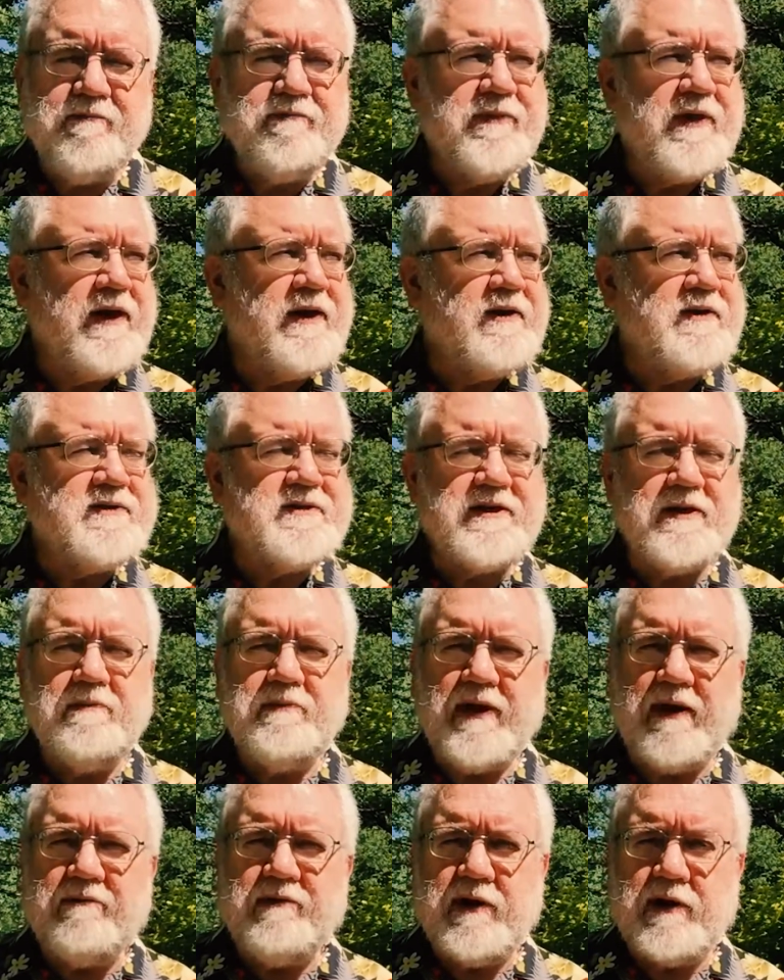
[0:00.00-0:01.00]
They didn't seem
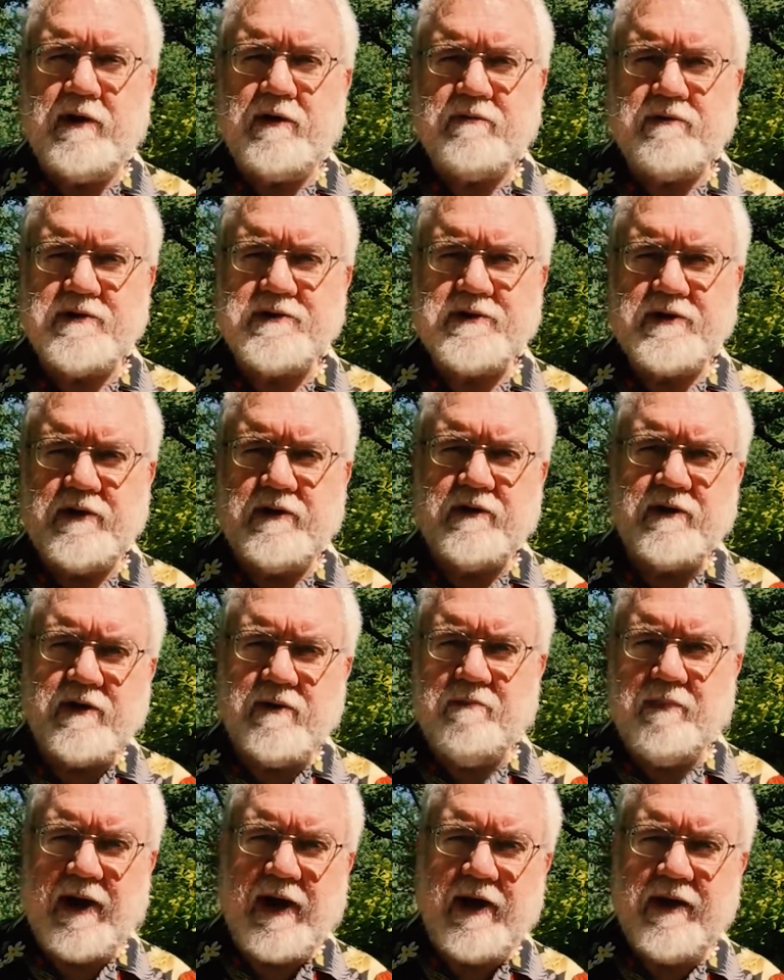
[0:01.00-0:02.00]
to have any interest in
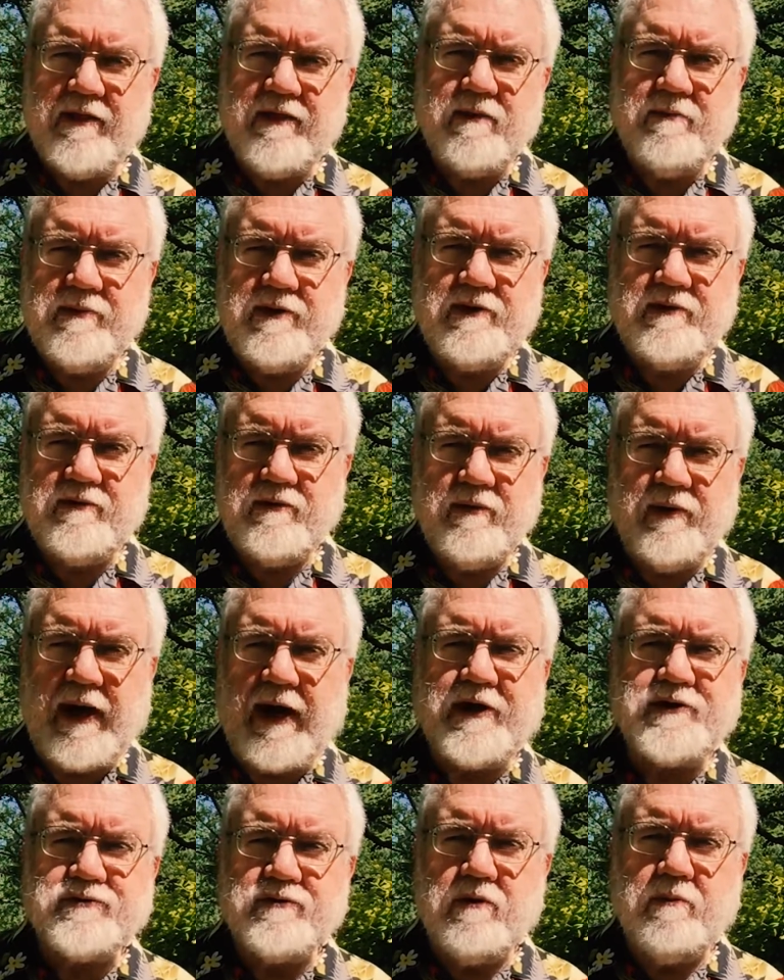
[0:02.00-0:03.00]
combining them into
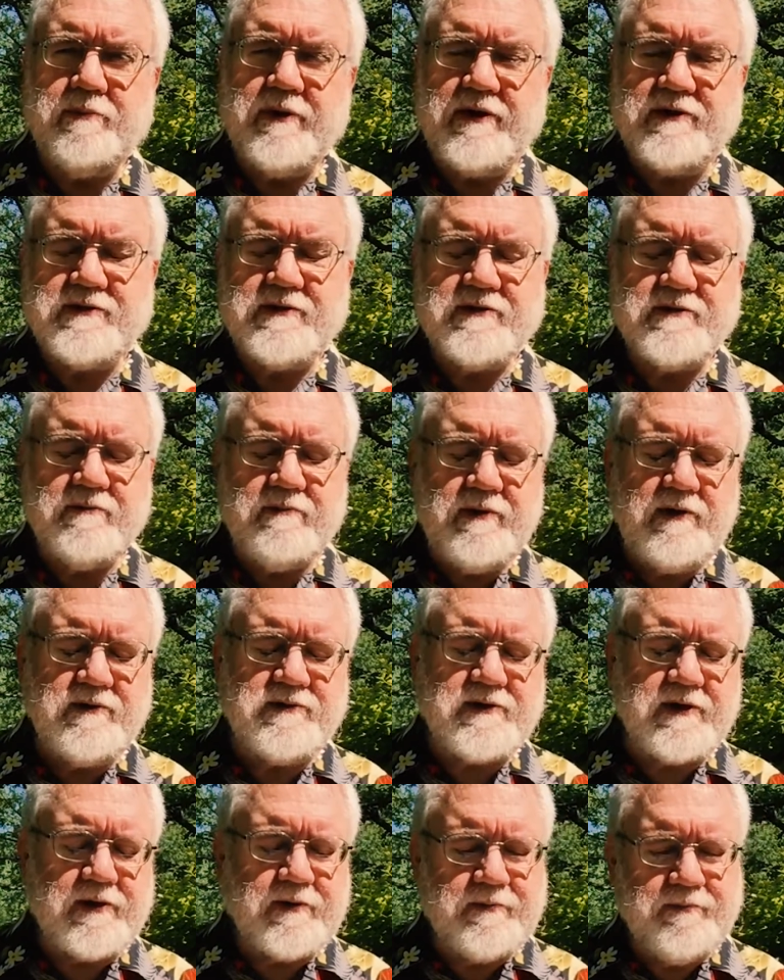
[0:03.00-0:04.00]
actual pieces of
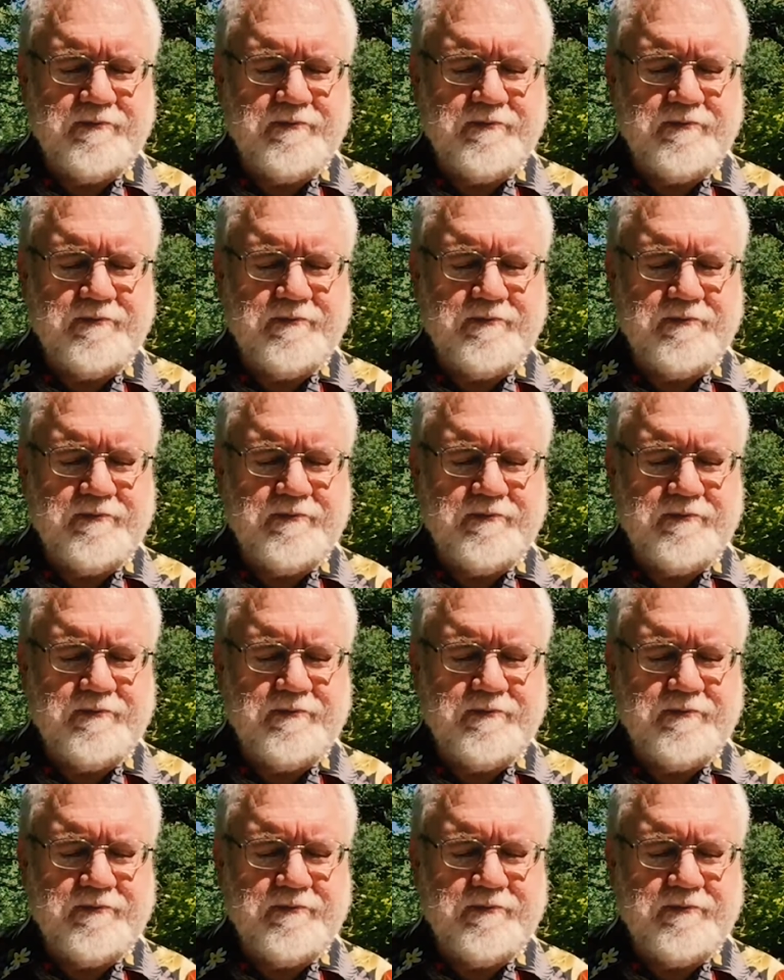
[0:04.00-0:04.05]
music.